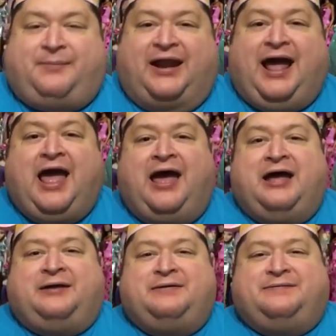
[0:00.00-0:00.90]
But
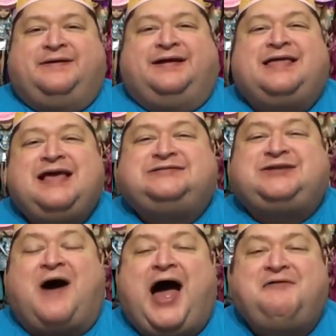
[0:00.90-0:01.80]

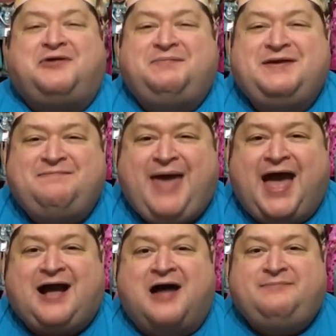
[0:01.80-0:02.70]
so I will be
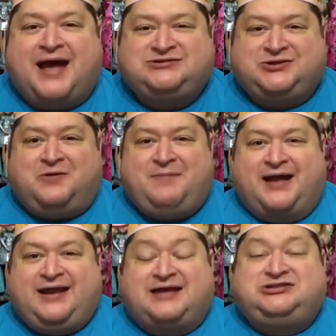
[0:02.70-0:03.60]
back on Magical
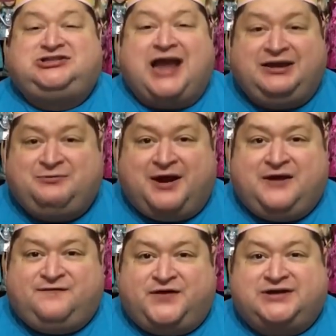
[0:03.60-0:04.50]
Monday,
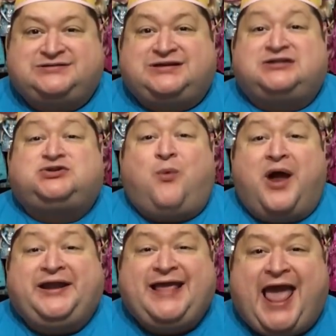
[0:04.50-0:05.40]
January 1st,
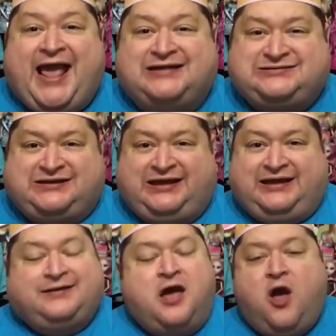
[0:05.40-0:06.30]

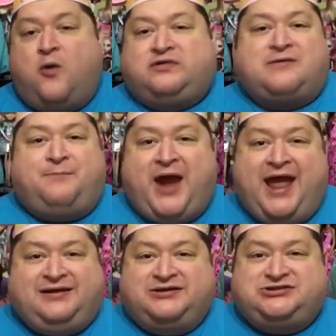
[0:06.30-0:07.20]
2018, with a
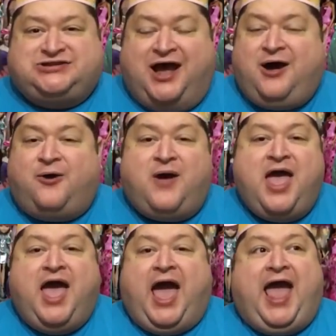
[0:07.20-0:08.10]
brand new show
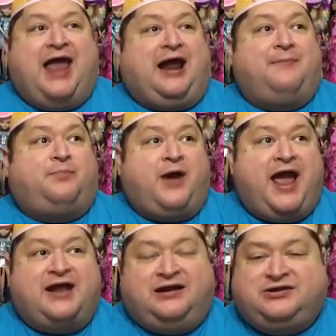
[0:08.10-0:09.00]
and a
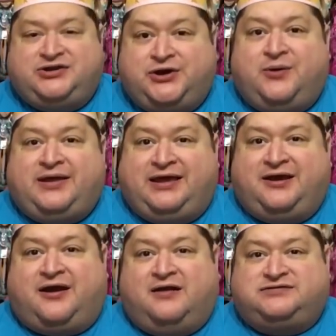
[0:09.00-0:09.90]
brand new
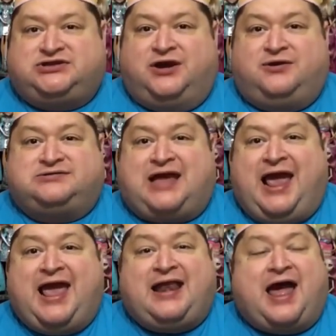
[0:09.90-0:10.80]
year of shows.
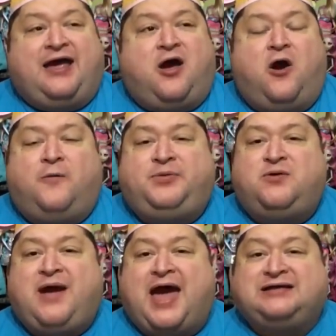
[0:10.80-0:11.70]
And I hope
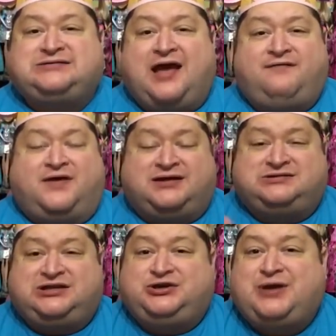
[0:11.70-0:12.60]
you guys have
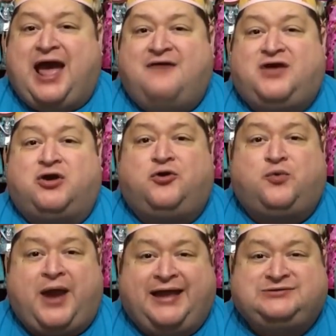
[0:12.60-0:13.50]
continued to have a
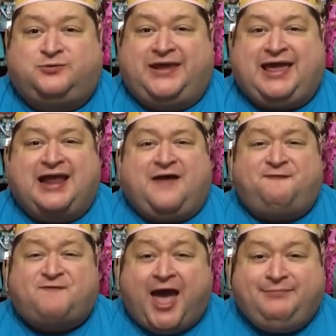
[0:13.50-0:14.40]
great weekend, a
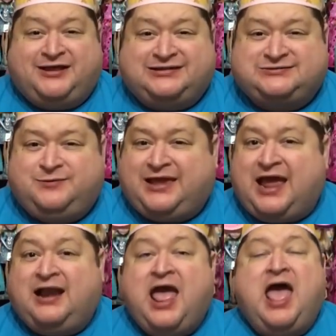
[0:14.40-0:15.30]
fabulous
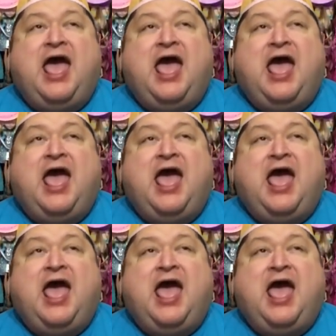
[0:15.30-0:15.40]
weekend.